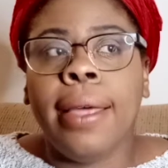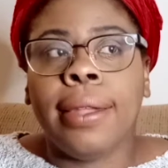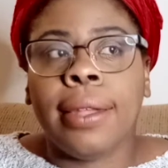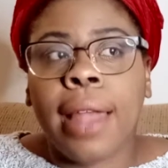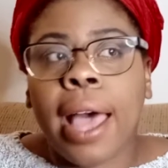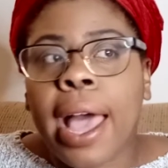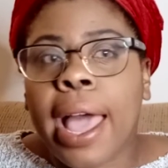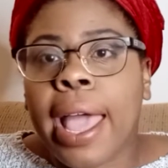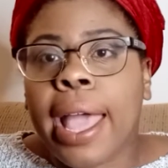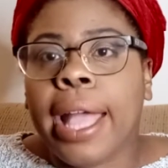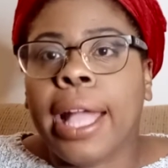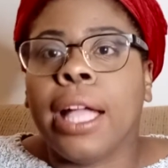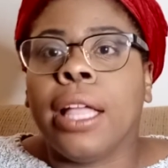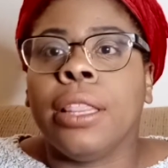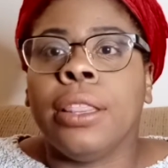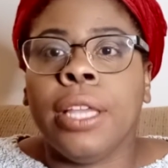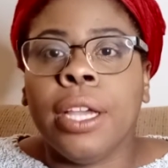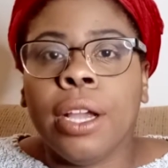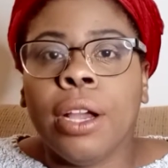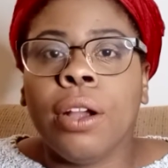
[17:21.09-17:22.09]

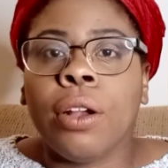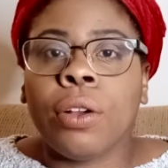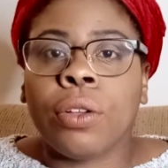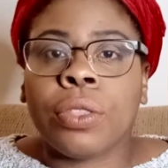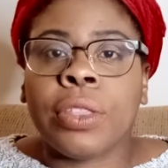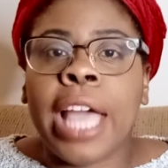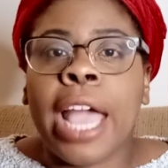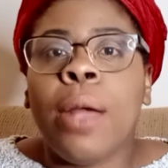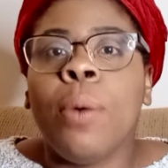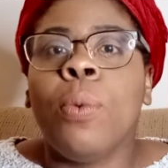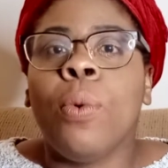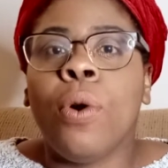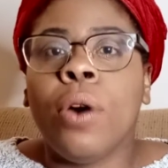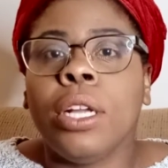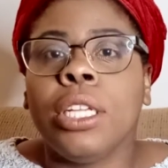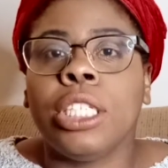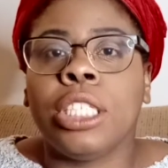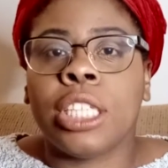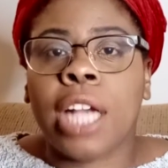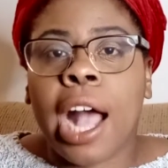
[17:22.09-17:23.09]
Like they
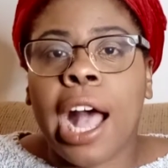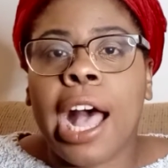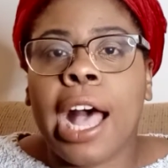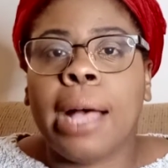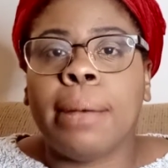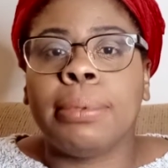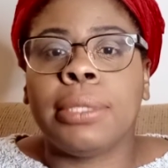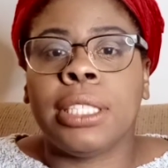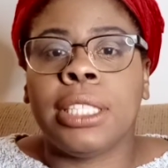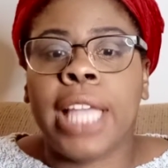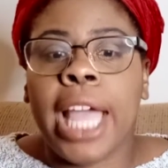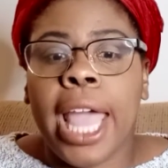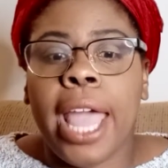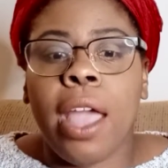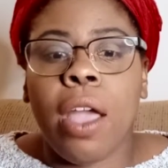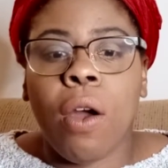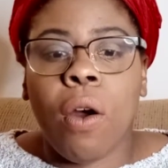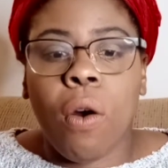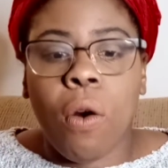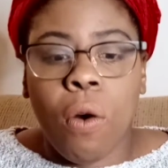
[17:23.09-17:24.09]
want jobs
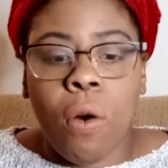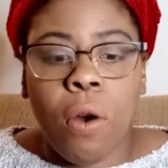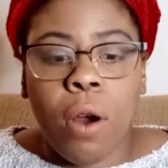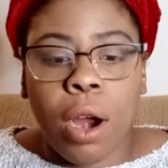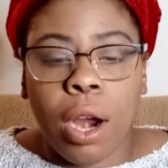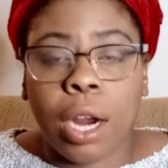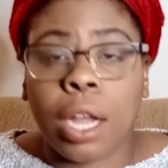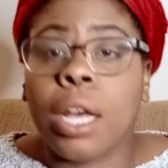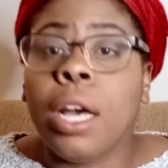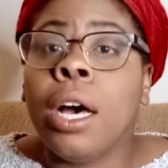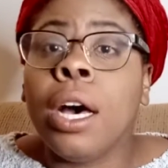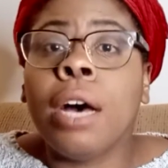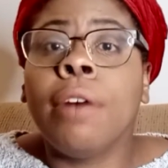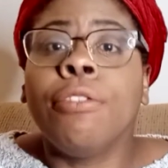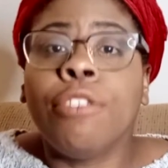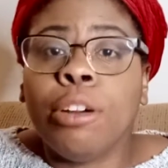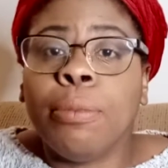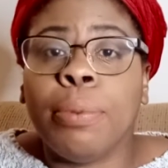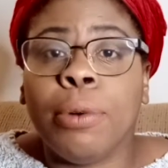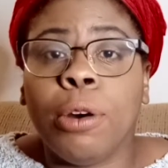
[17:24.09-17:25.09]
that are
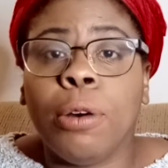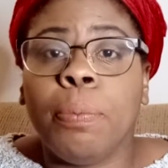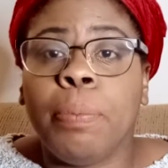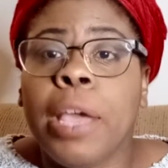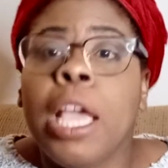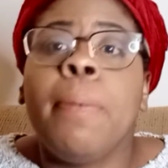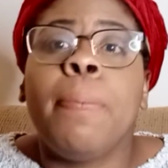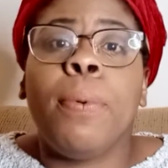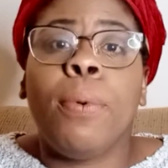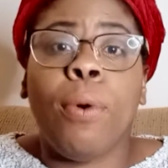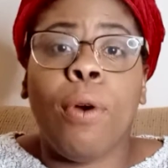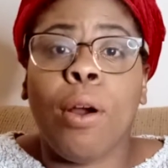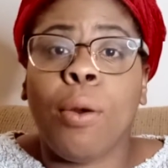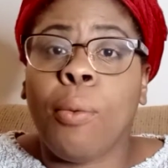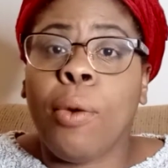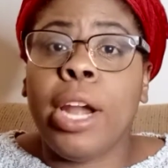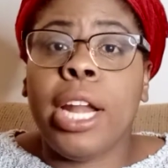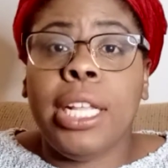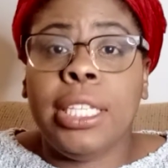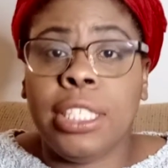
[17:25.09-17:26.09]
comfortable. People
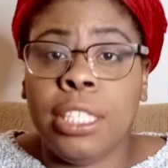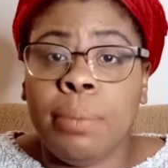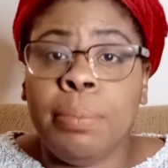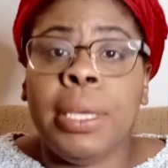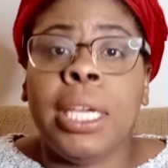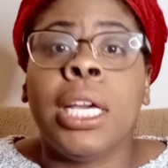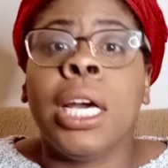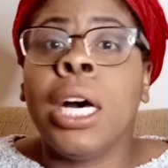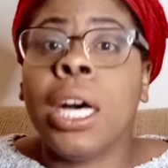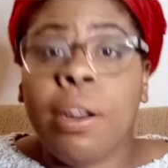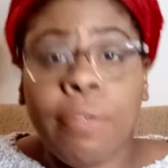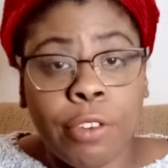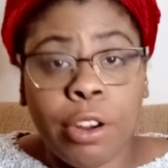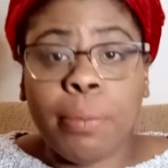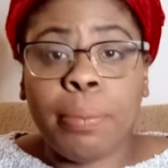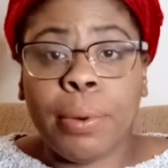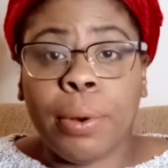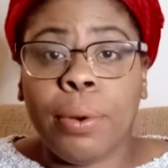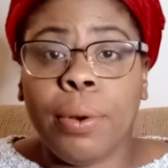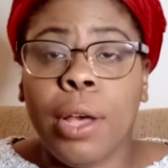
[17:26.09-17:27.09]
are ready to be
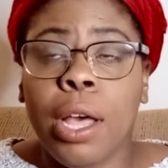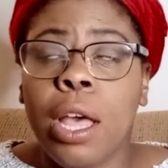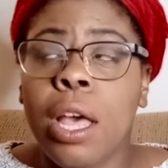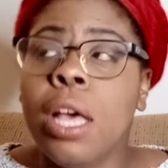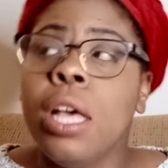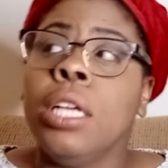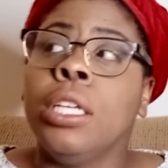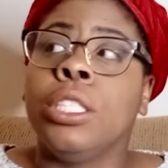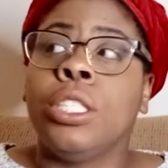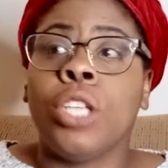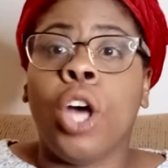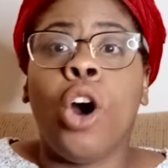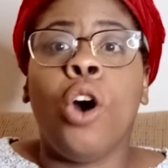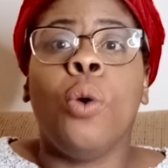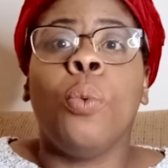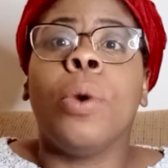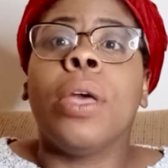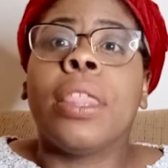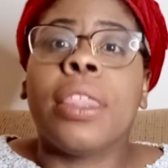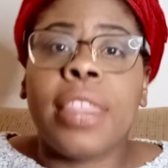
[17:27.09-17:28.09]
comfortable.
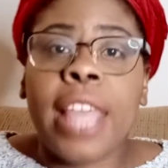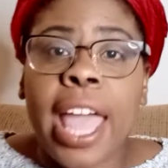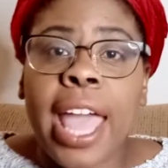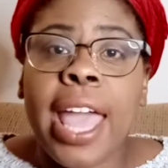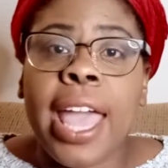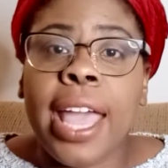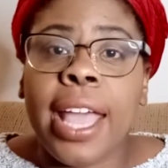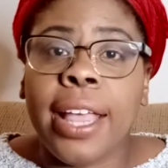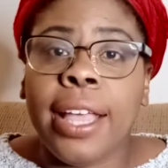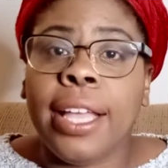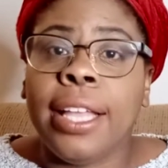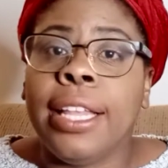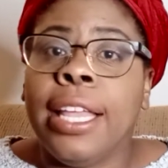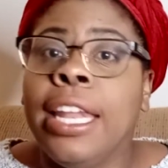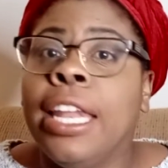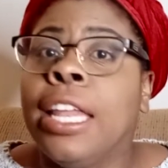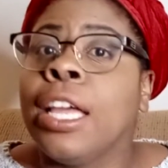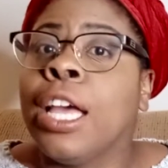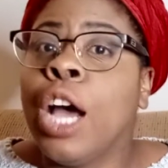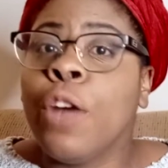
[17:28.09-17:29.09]
So with that,
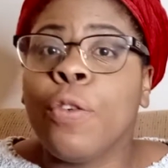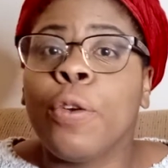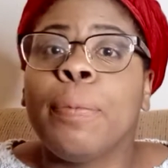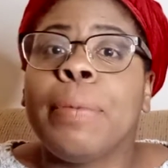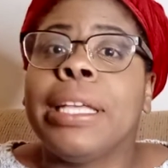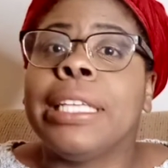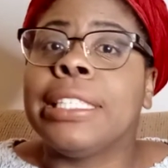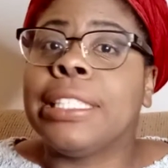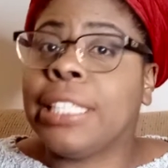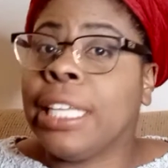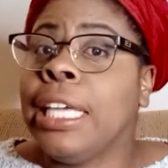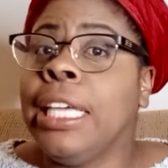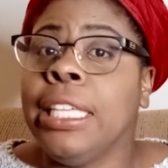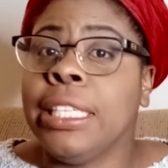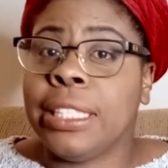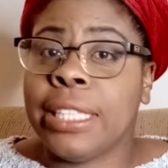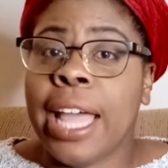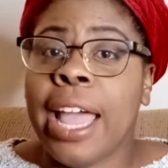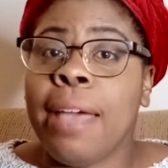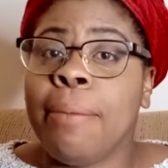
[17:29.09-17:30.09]
and the government
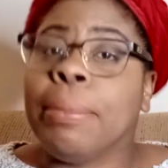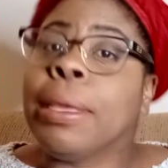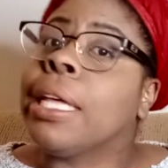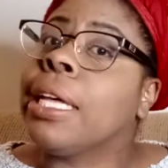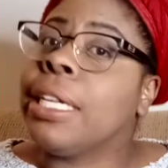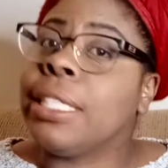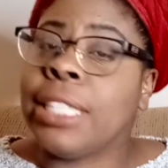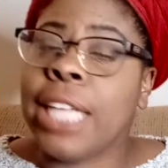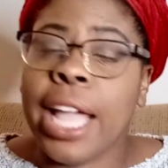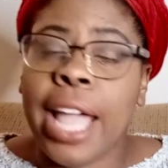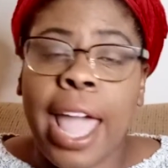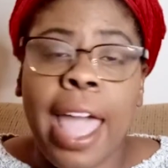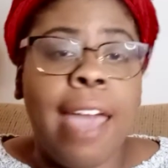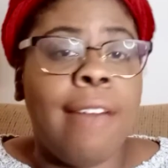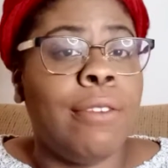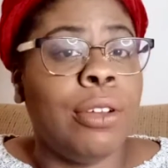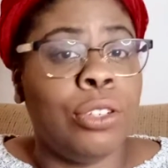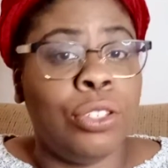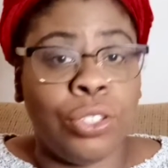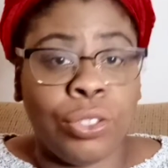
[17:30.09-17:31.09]
sees that because they
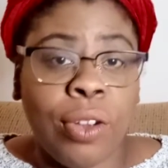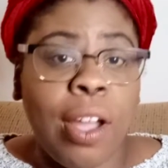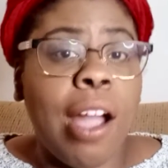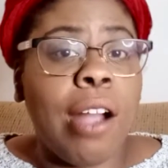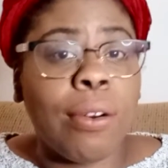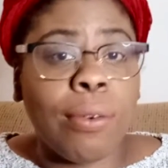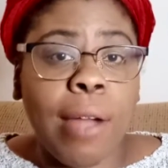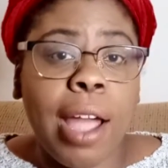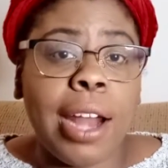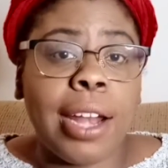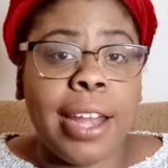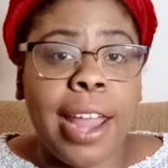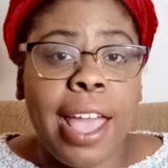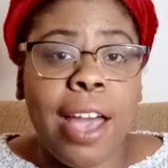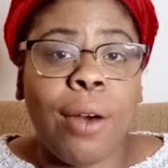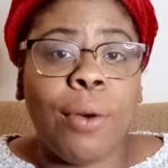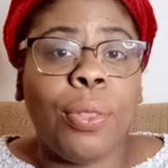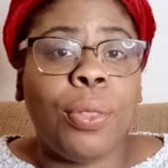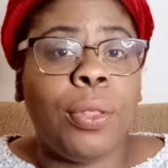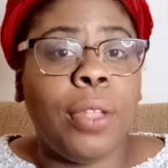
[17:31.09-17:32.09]
have a drought right
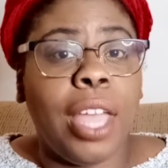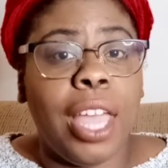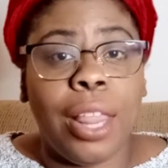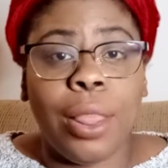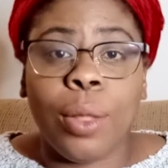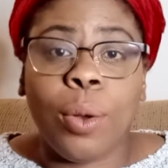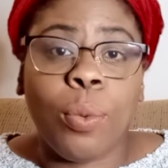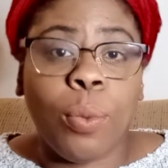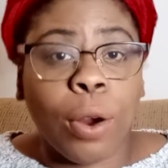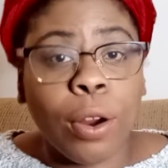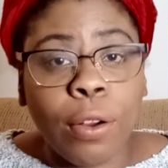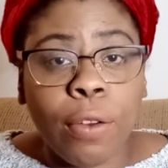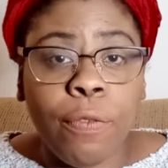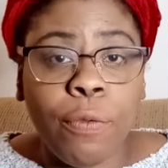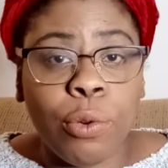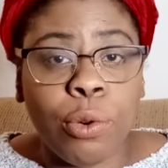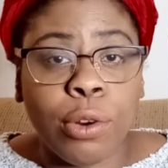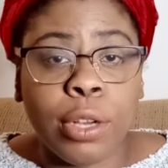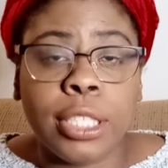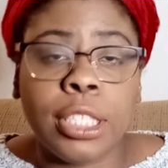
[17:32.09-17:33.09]
now in the
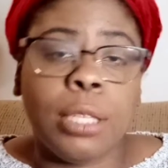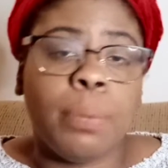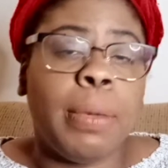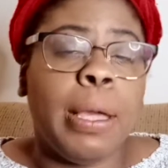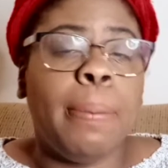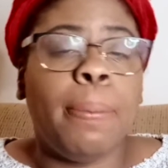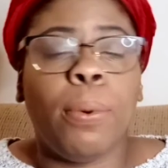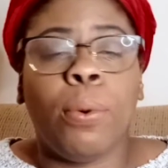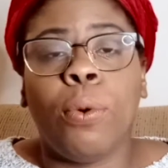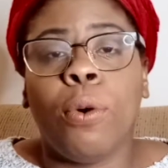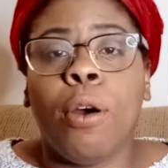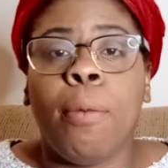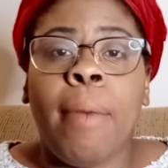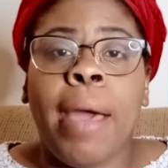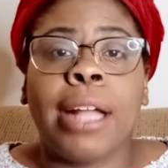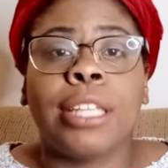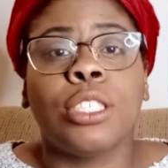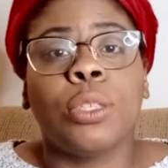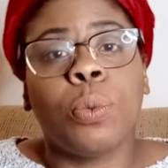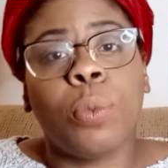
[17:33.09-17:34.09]
workforce and people going
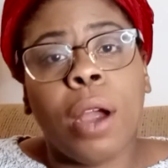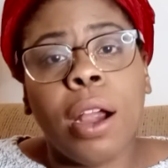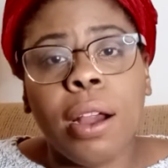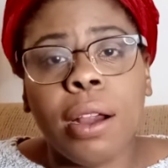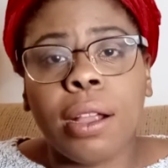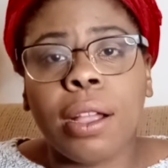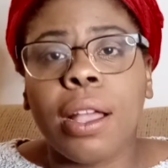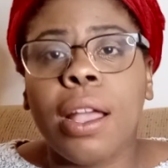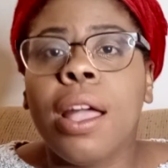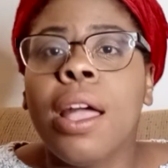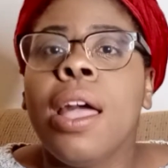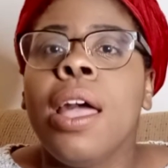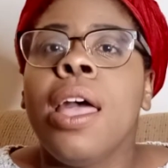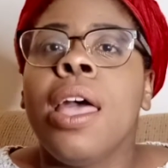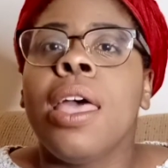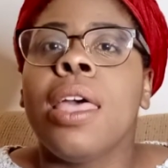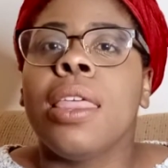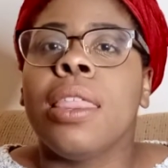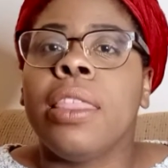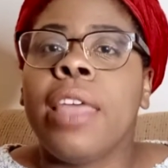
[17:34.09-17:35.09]
back to work,
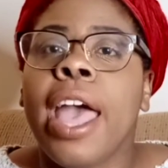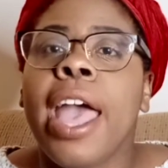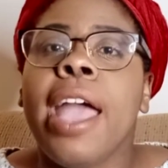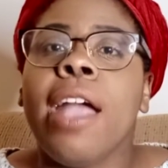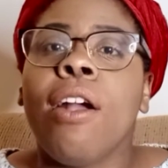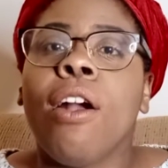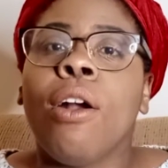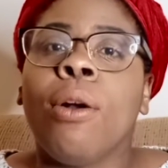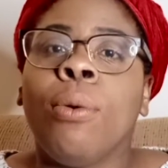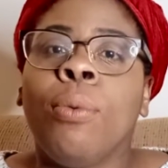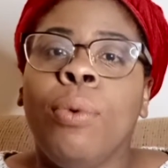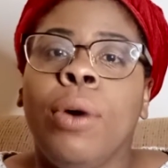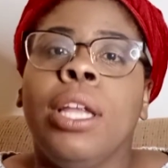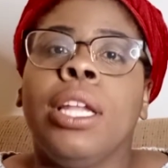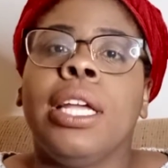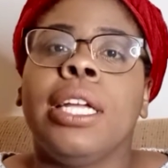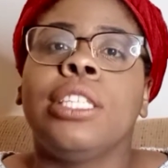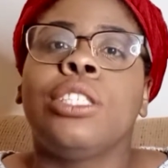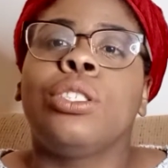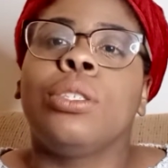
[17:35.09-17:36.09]
they are
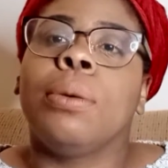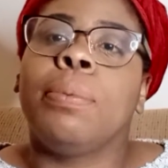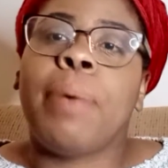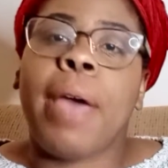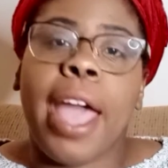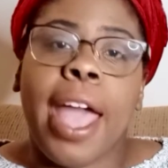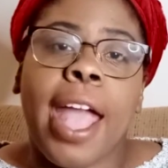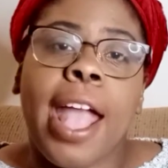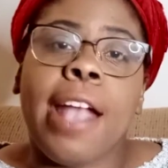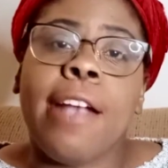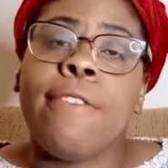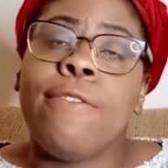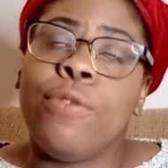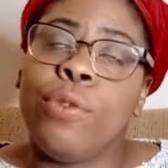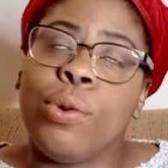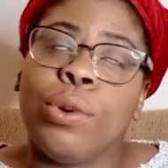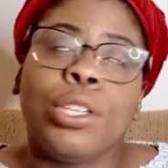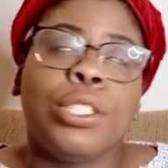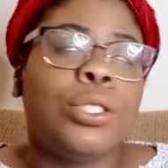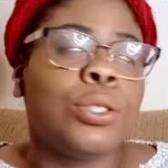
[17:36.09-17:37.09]
willing to pay
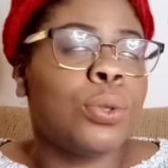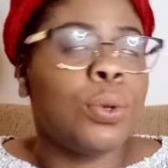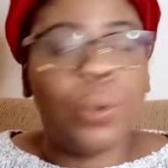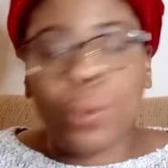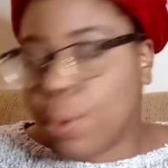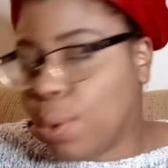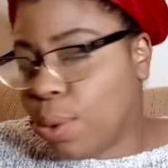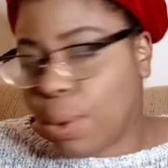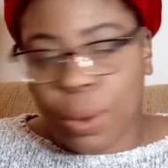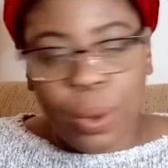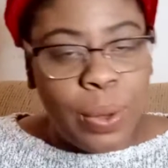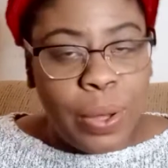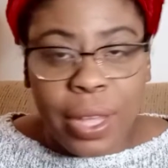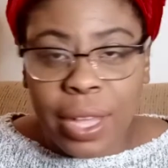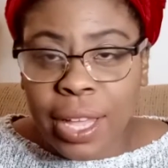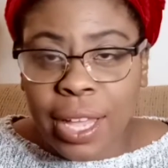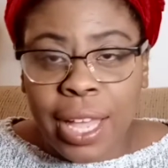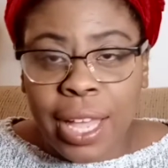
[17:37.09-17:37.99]
for school.